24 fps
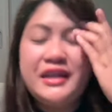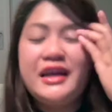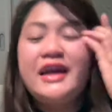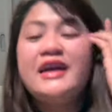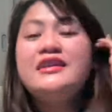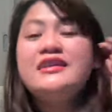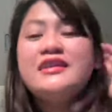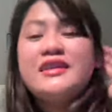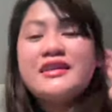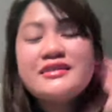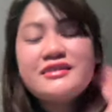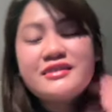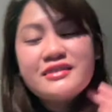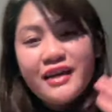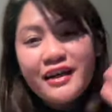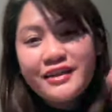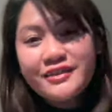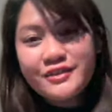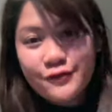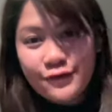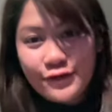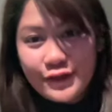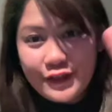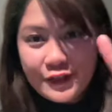And yes,
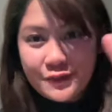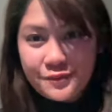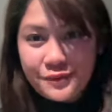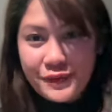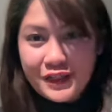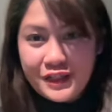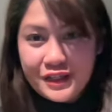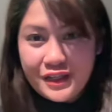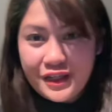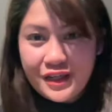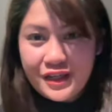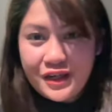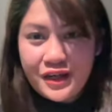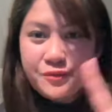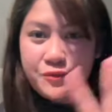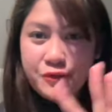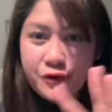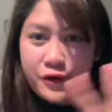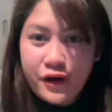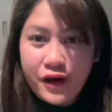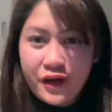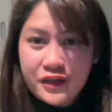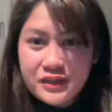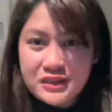guys, Filipina
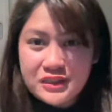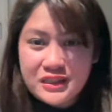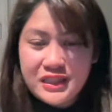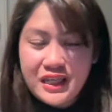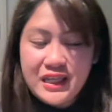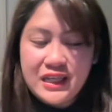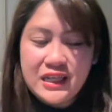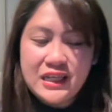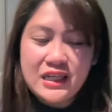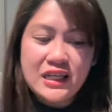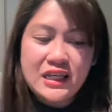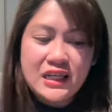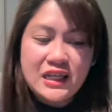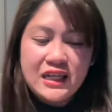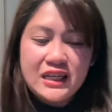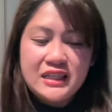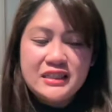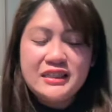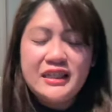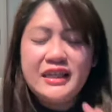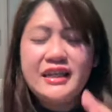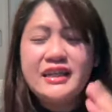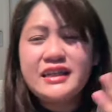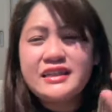abroad, they
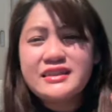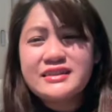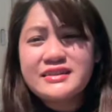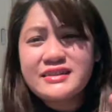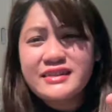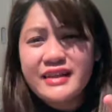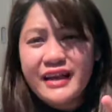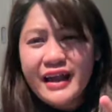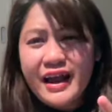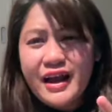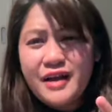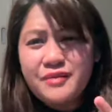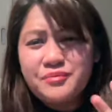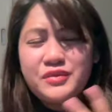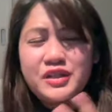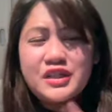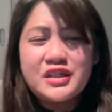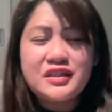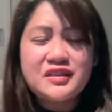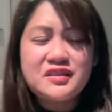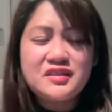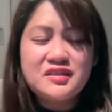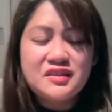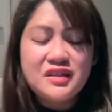get scammed
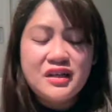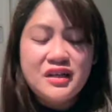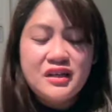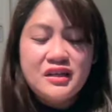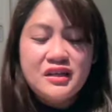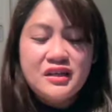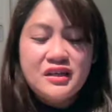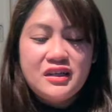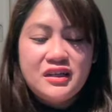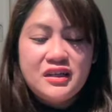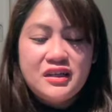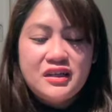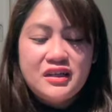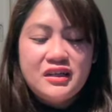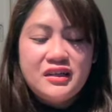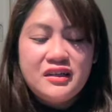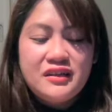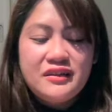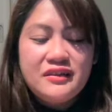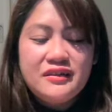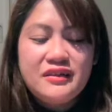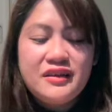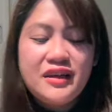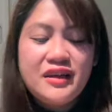because
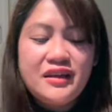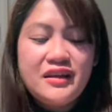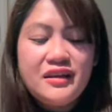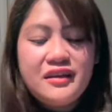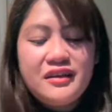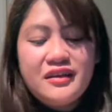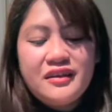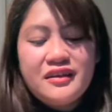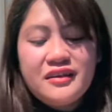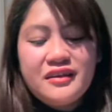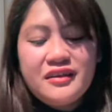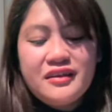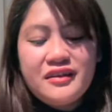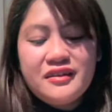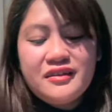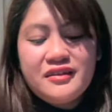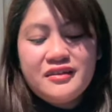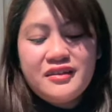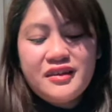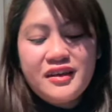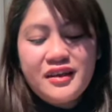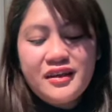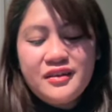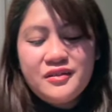they
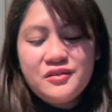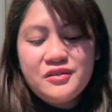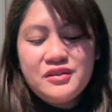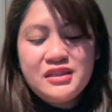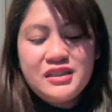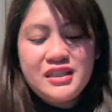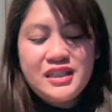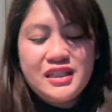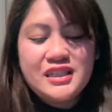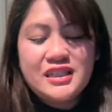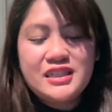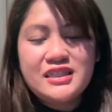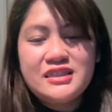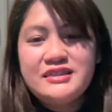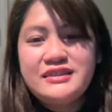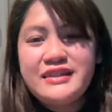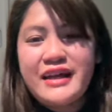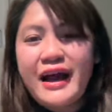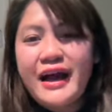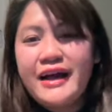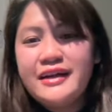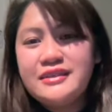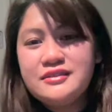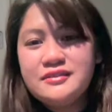they needed
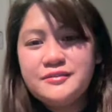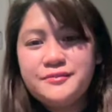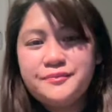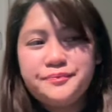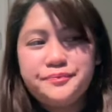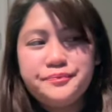that